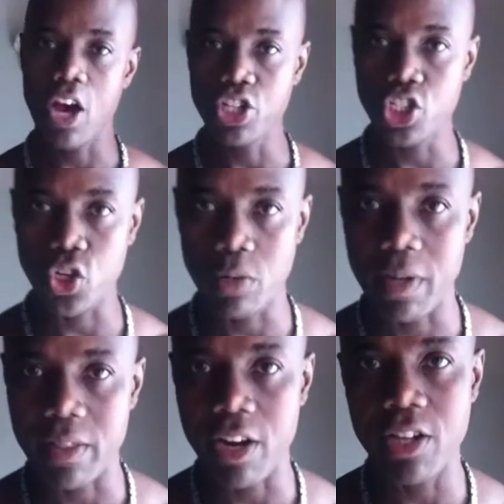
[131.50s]
I show them
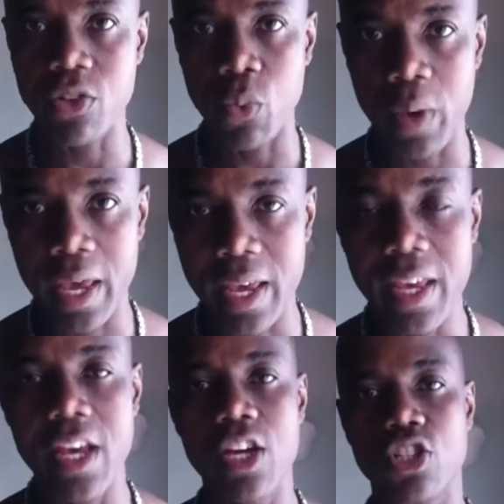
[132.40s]
that there is a
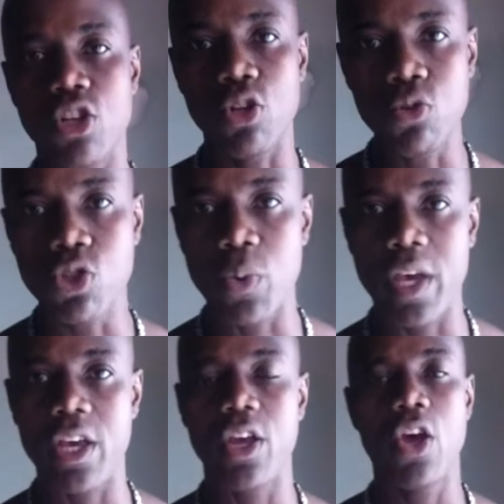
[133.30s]
way to lose
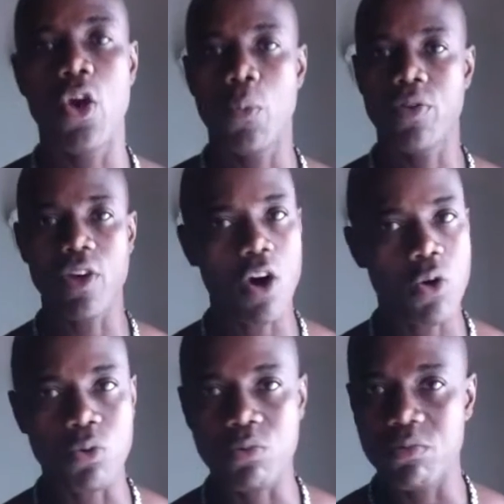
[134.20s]
weight
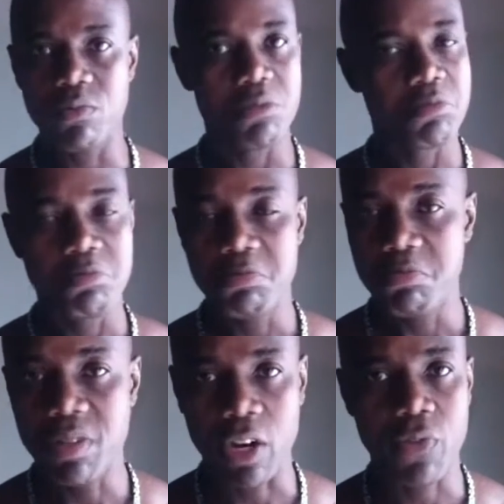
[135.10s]
without
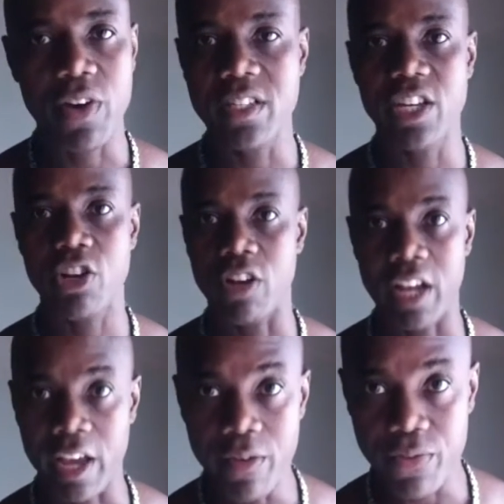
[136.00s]
sacrificing your
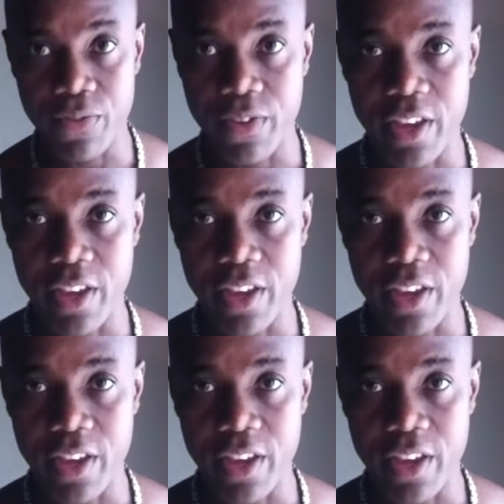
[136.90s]
life.